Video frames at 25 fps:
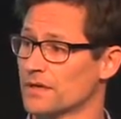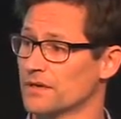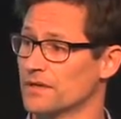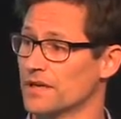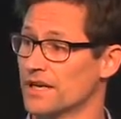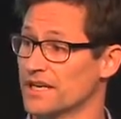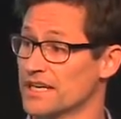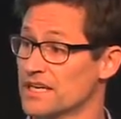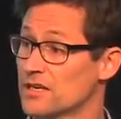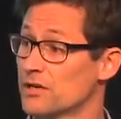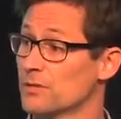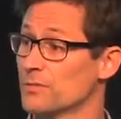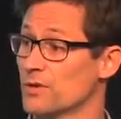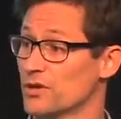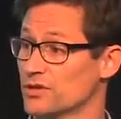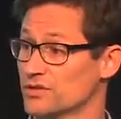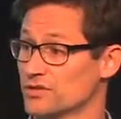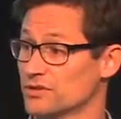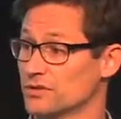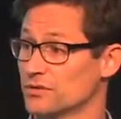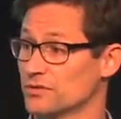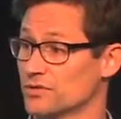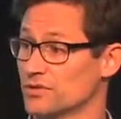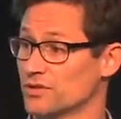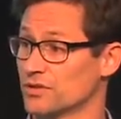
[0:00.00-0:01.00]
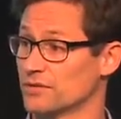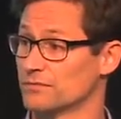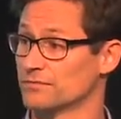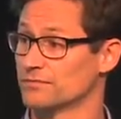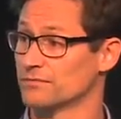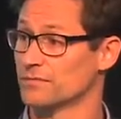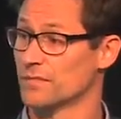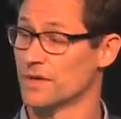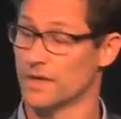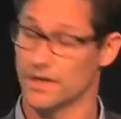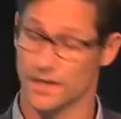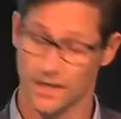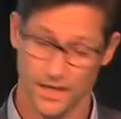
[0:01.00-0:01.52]
e-commerce solution.
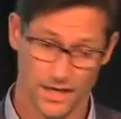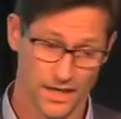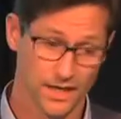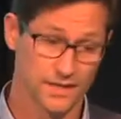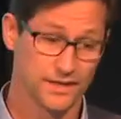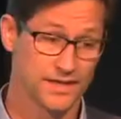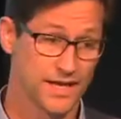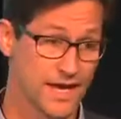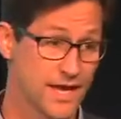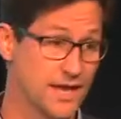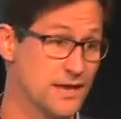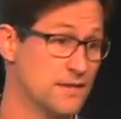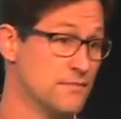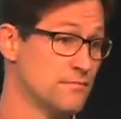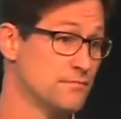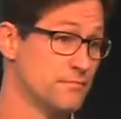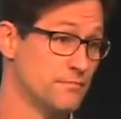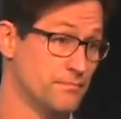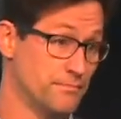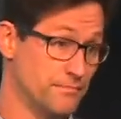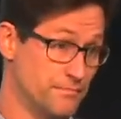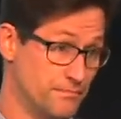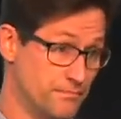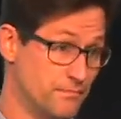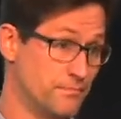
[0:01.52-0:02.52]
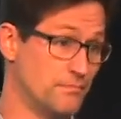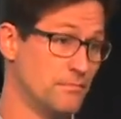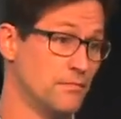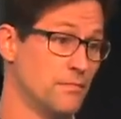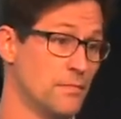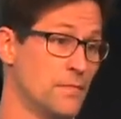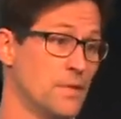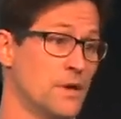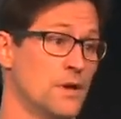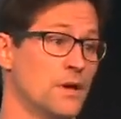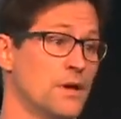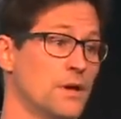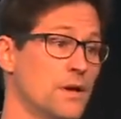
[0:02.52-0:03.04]
And then
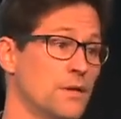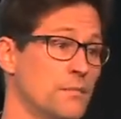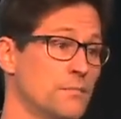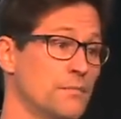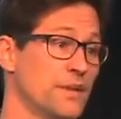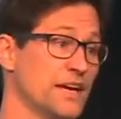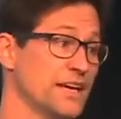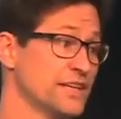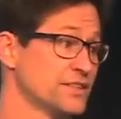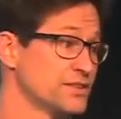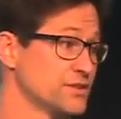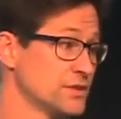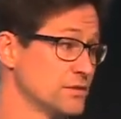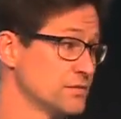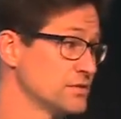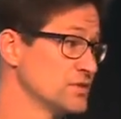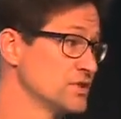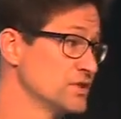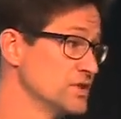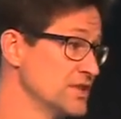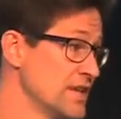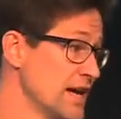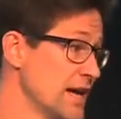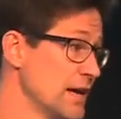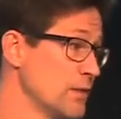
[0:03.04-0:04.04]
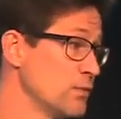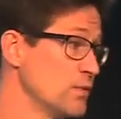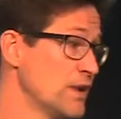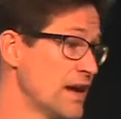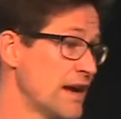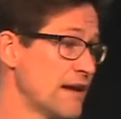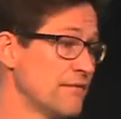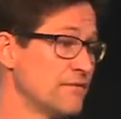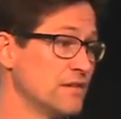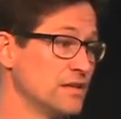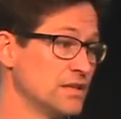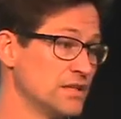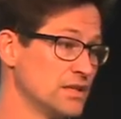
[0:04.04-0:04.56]
based on today, we
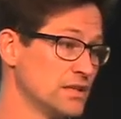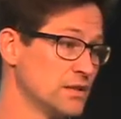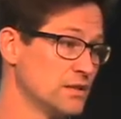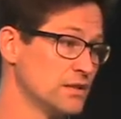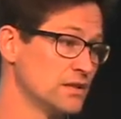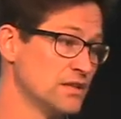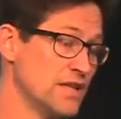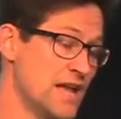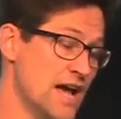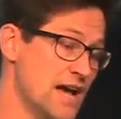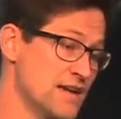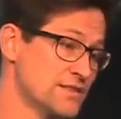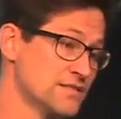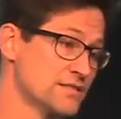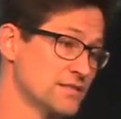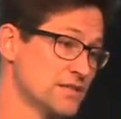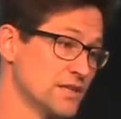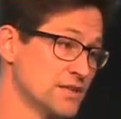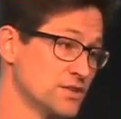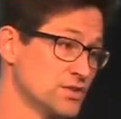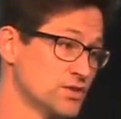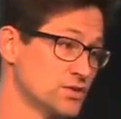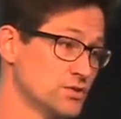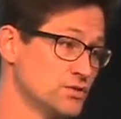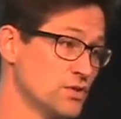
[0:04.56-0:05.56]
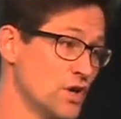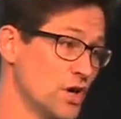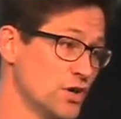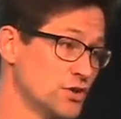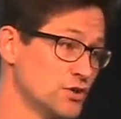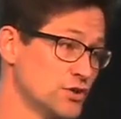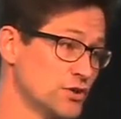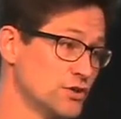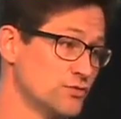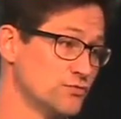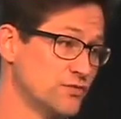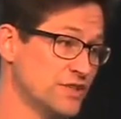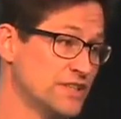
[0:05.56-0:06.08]
have a little less than
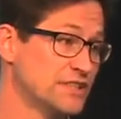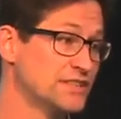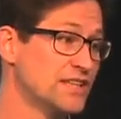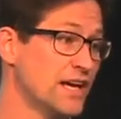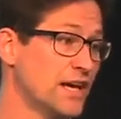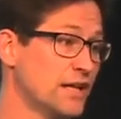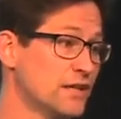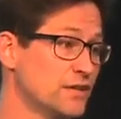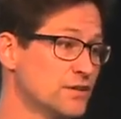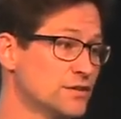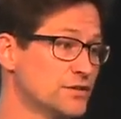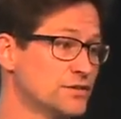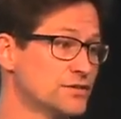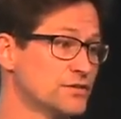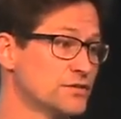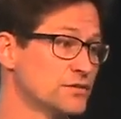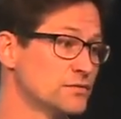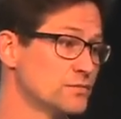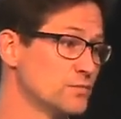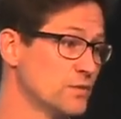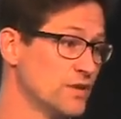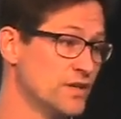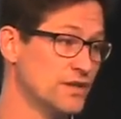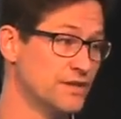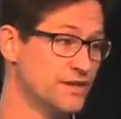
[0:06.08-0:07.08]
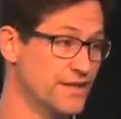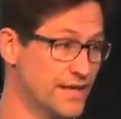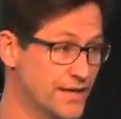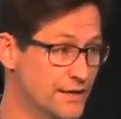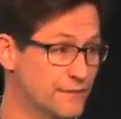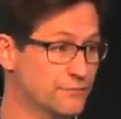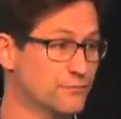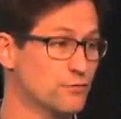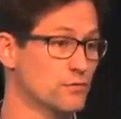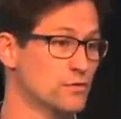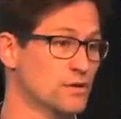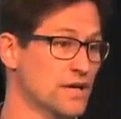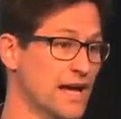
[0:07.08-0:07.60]
200 retailers with their
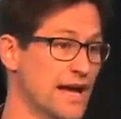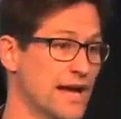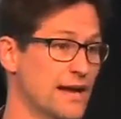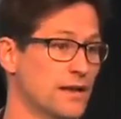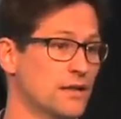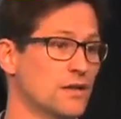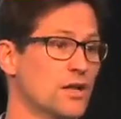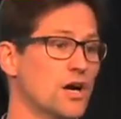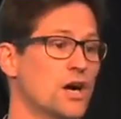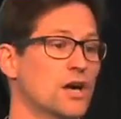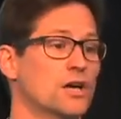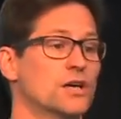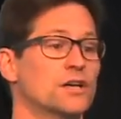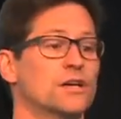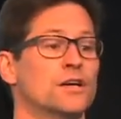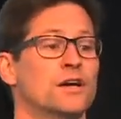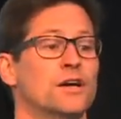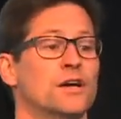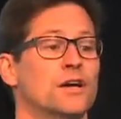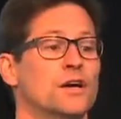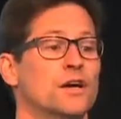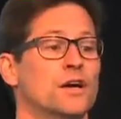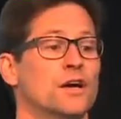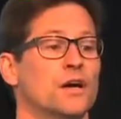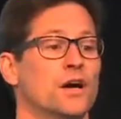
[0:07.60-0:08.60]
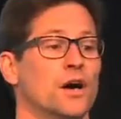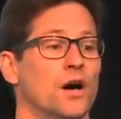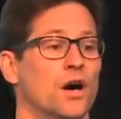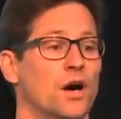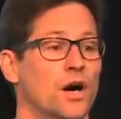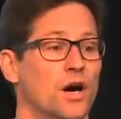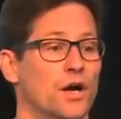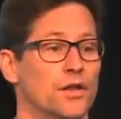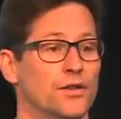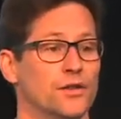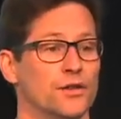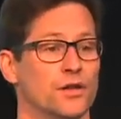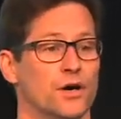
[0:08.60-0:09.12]
full catalog
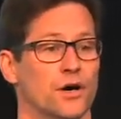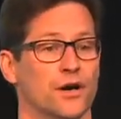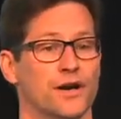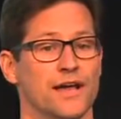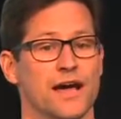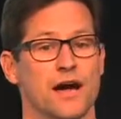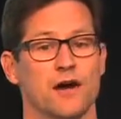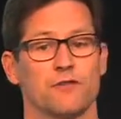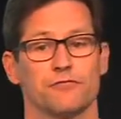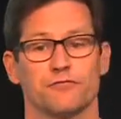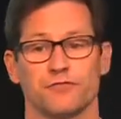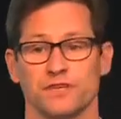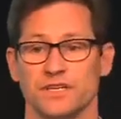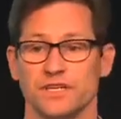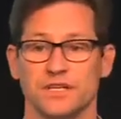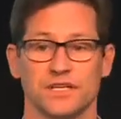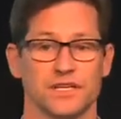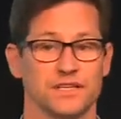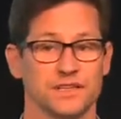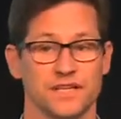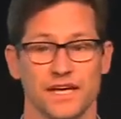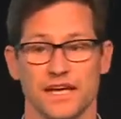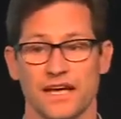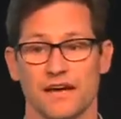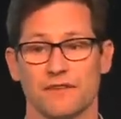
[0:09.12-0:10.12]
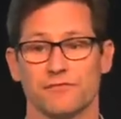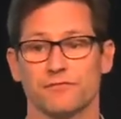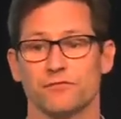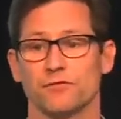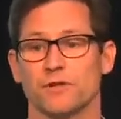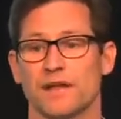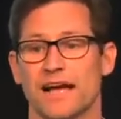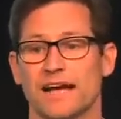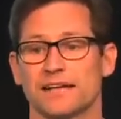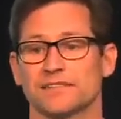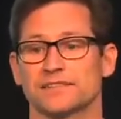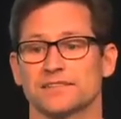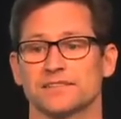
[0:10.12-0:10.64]
on our feed, and they have
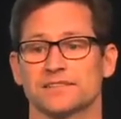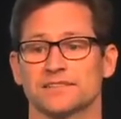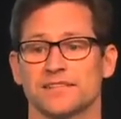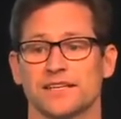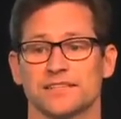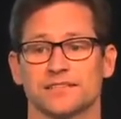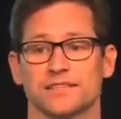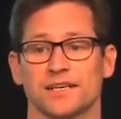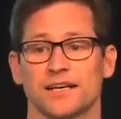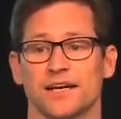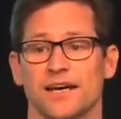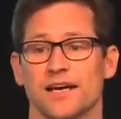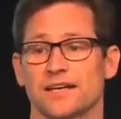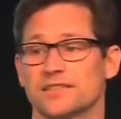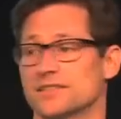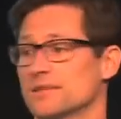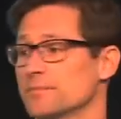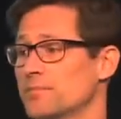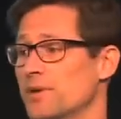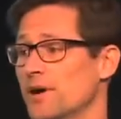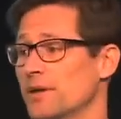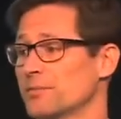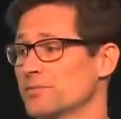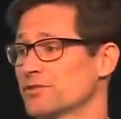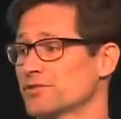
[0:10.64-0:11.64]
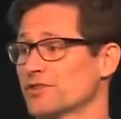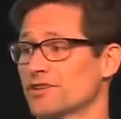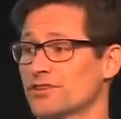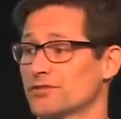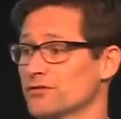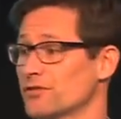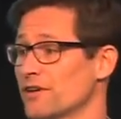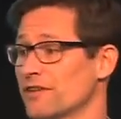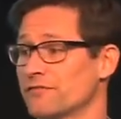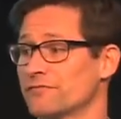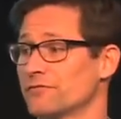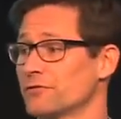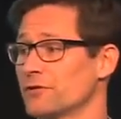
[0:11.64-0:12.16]
full access as a publisher.
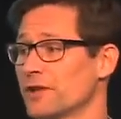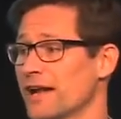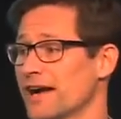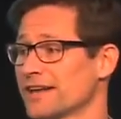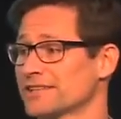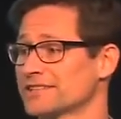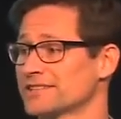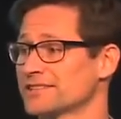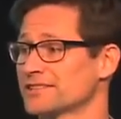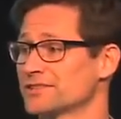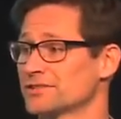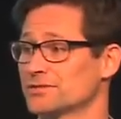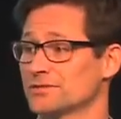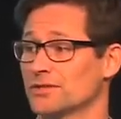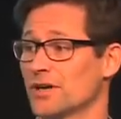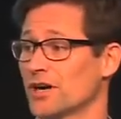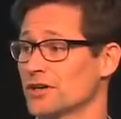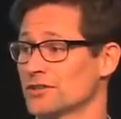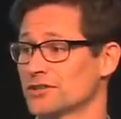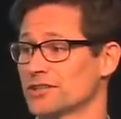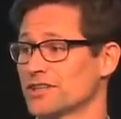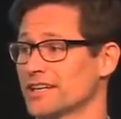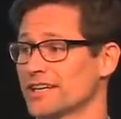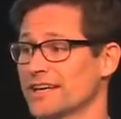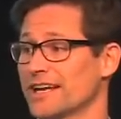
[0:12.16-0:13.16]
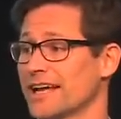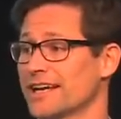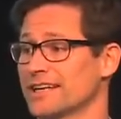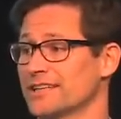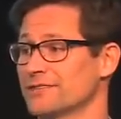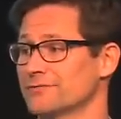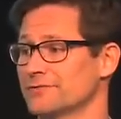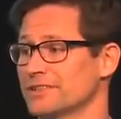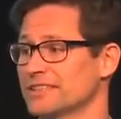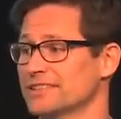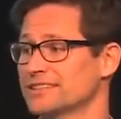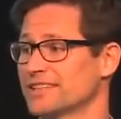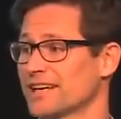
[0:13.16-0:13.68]
You have full access to 180
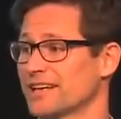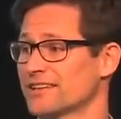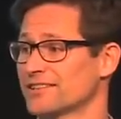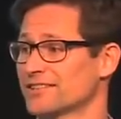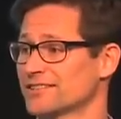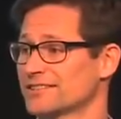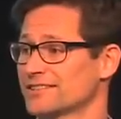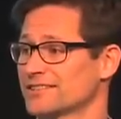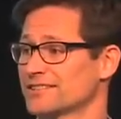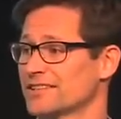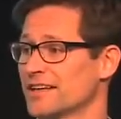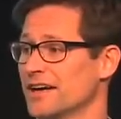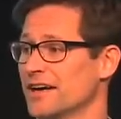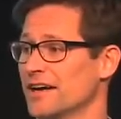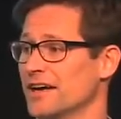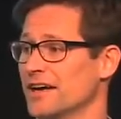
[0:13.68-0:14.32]
retailers